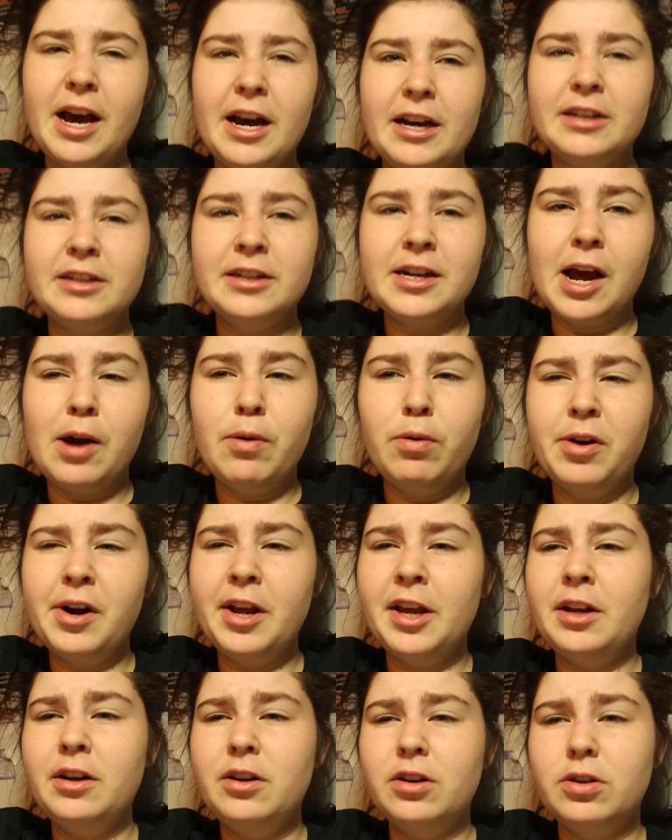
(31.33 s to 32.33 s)
and I
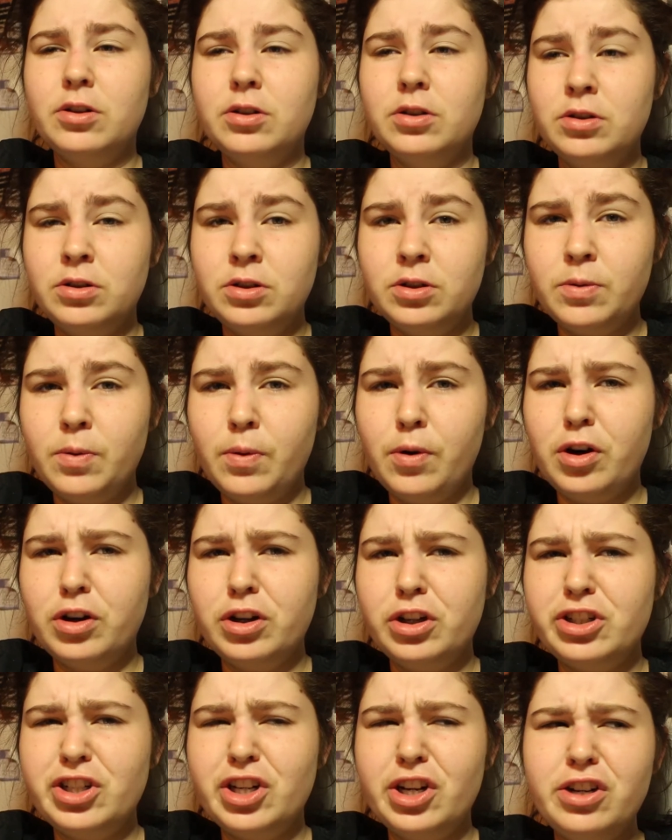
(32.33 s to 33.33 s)
wanted
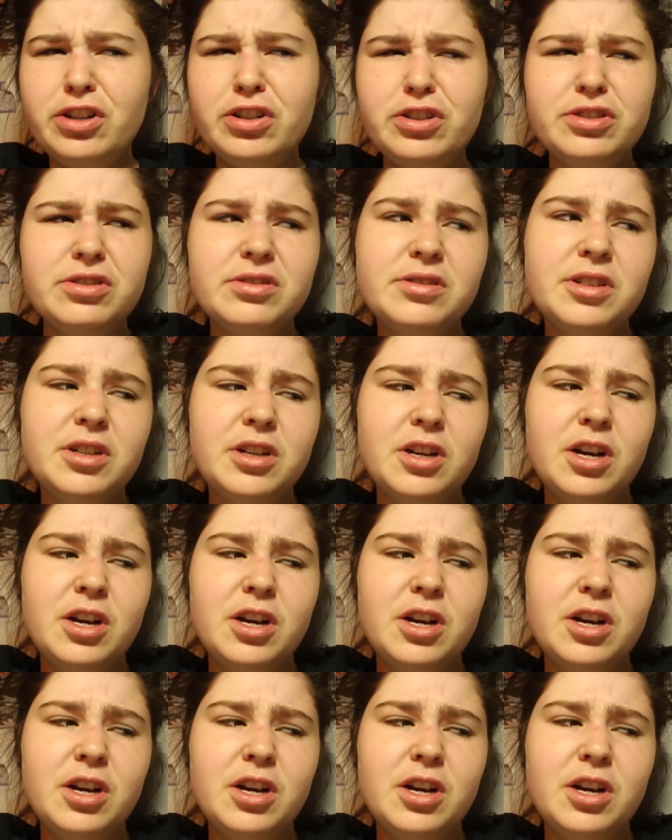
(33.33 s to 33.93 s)
underwater shots.